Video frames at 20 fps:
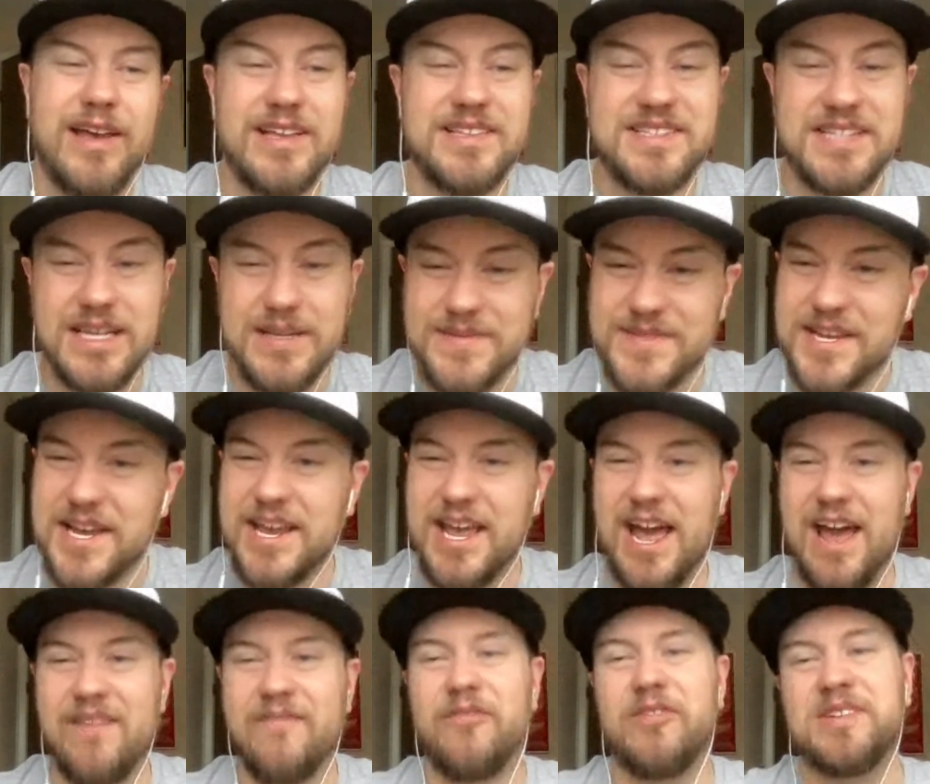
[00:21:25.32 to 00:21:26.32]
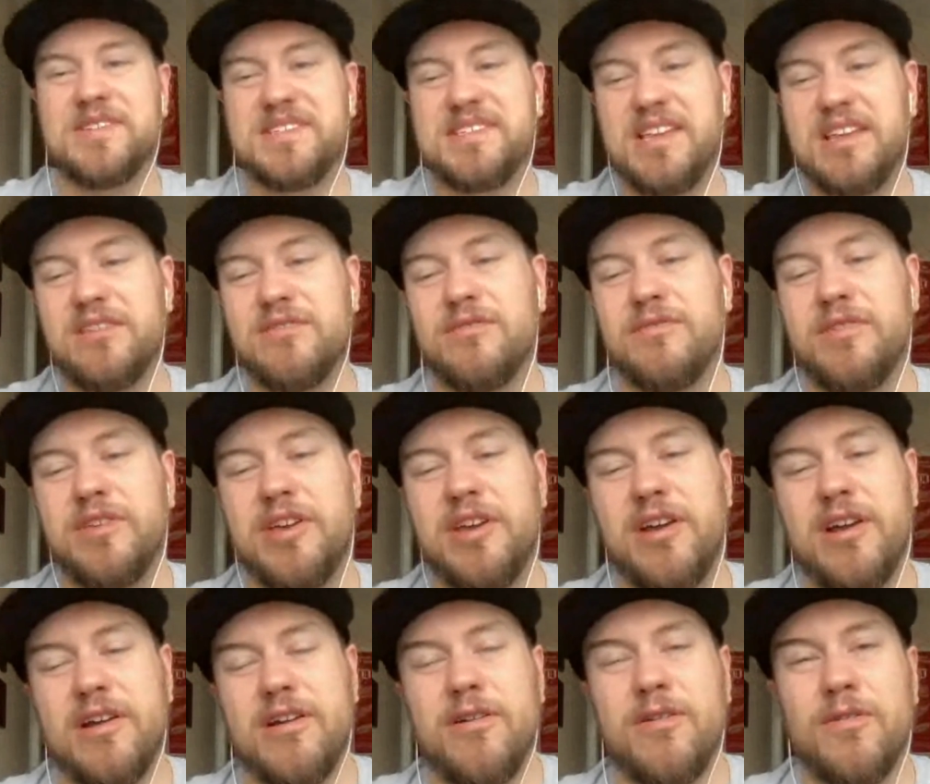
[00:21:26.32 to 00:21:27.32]
it seems like every single
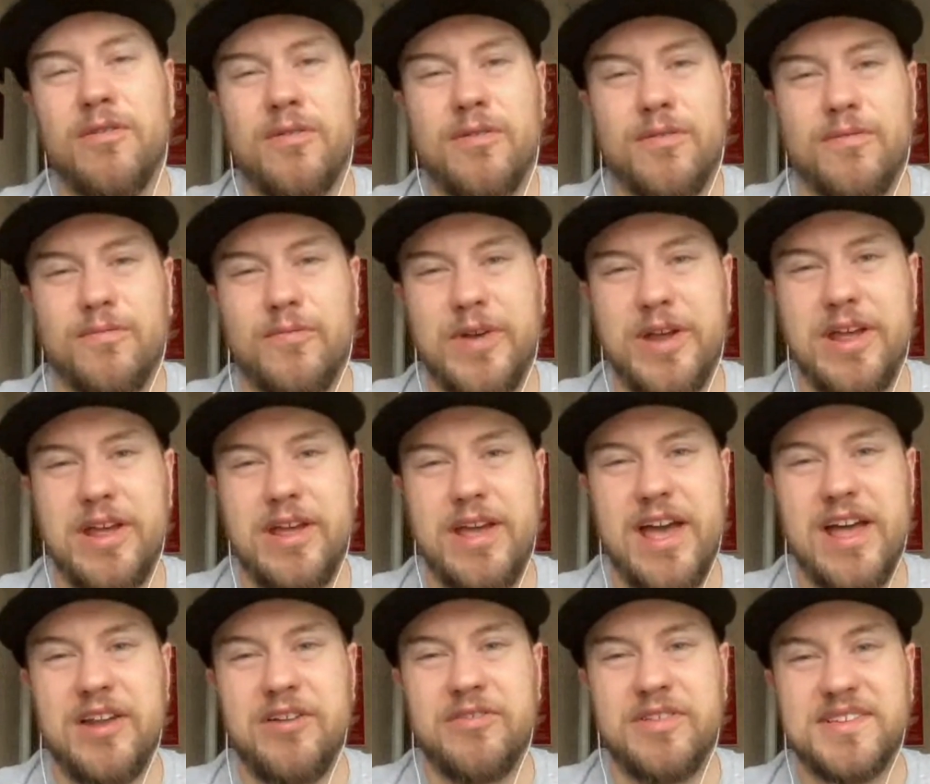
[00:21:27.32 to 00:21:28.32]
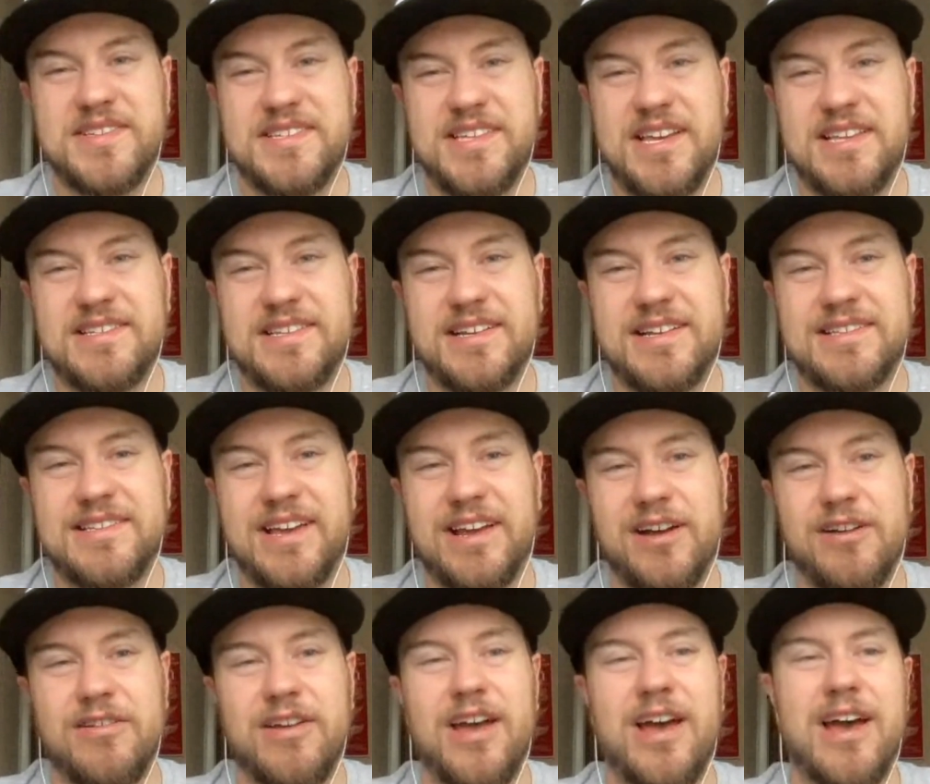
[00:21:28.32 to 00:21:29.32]
year we enter the season, it's like,
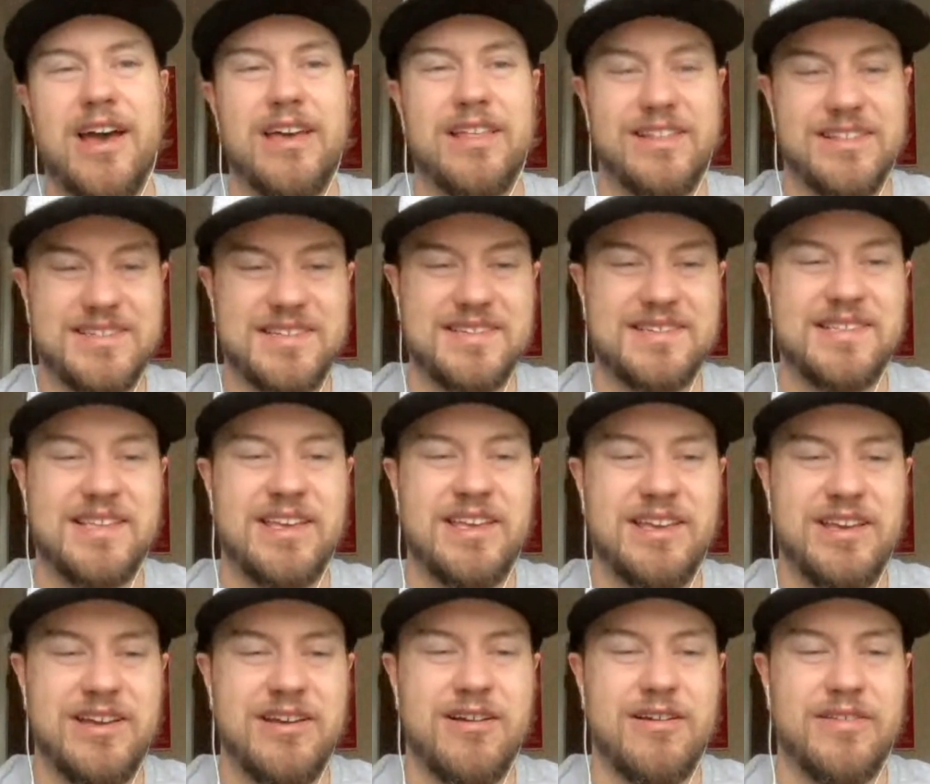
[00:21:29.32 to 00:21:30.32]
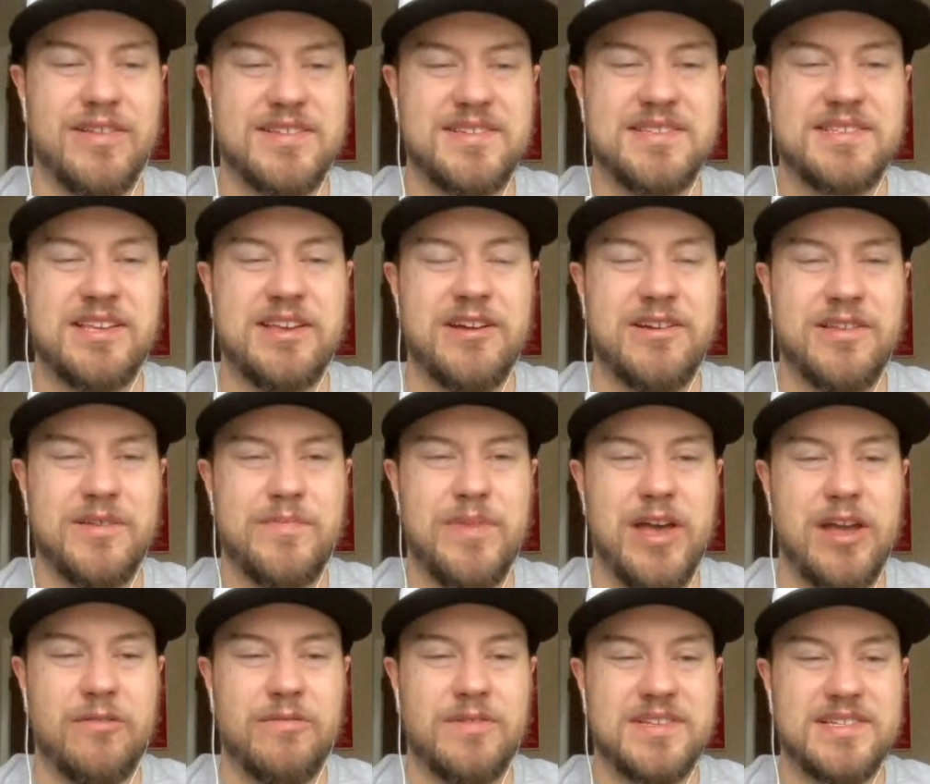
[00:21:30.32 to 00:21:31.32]
okay, this is the year. This is the year that
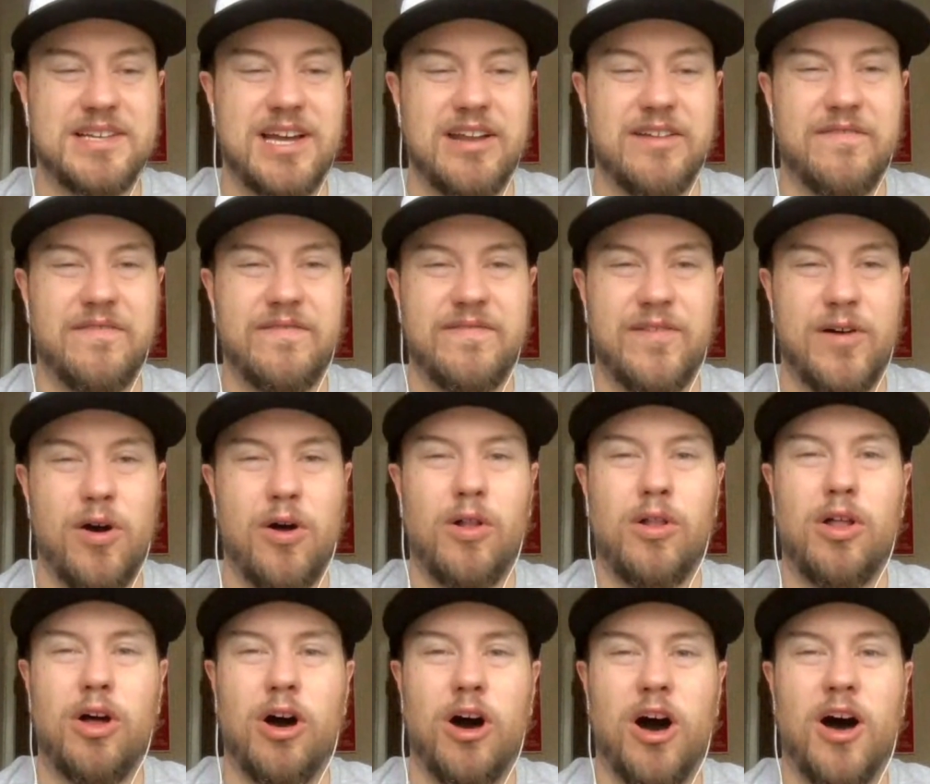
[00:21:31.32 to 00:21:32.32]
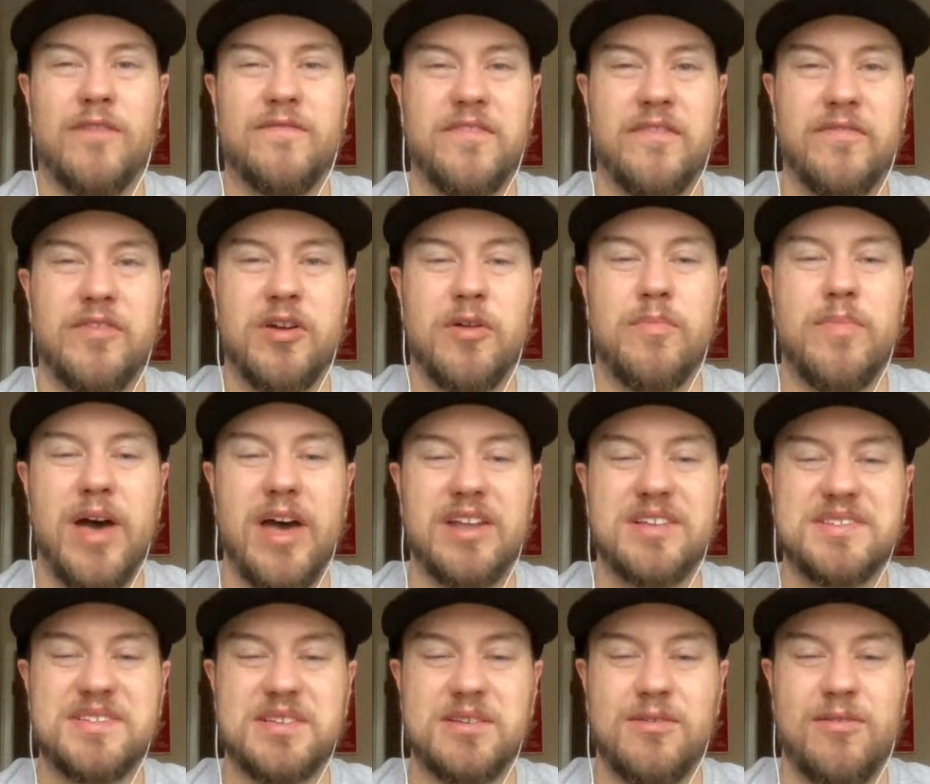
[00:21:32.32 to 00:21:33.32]
Penguins kind of fall off of their
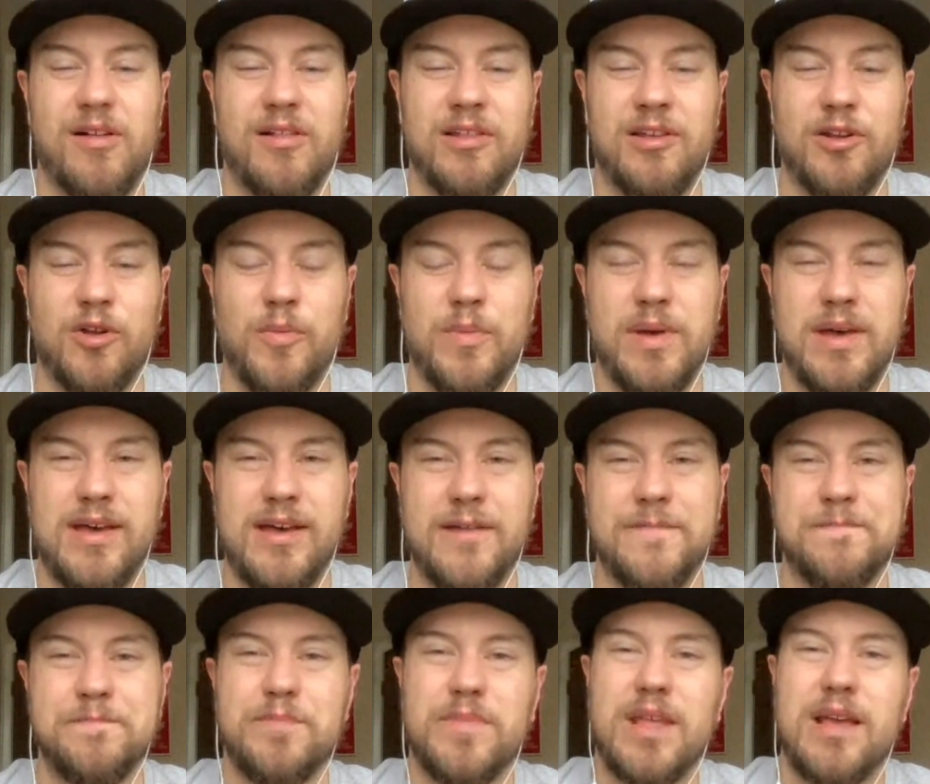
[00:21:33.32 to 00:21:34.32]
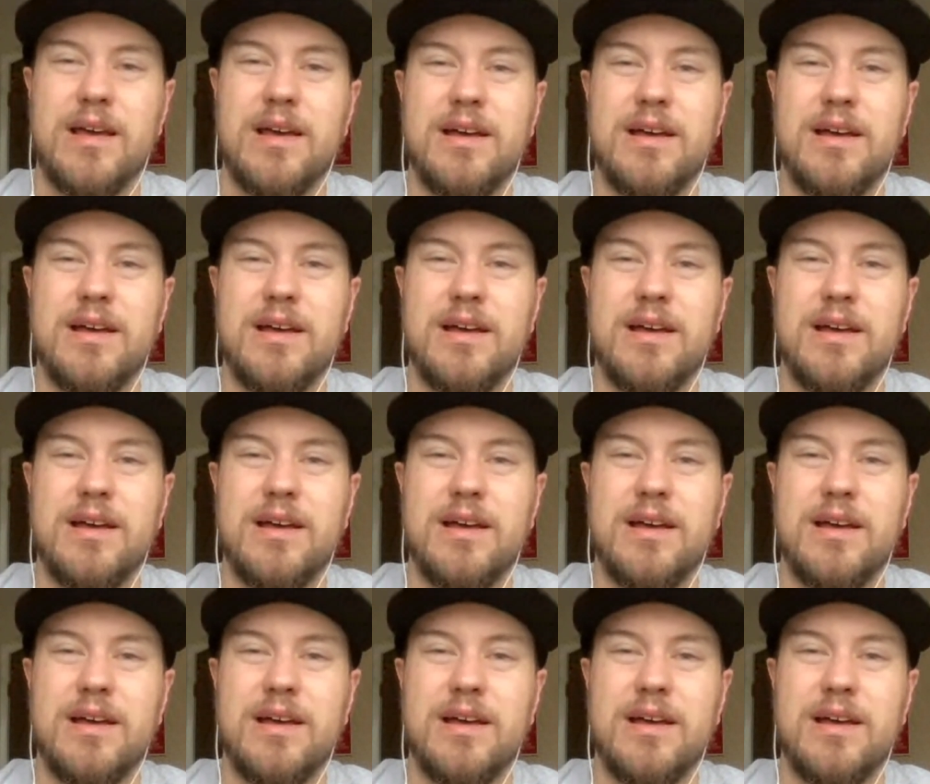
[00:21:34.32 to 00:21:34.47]
pedestal a little bit.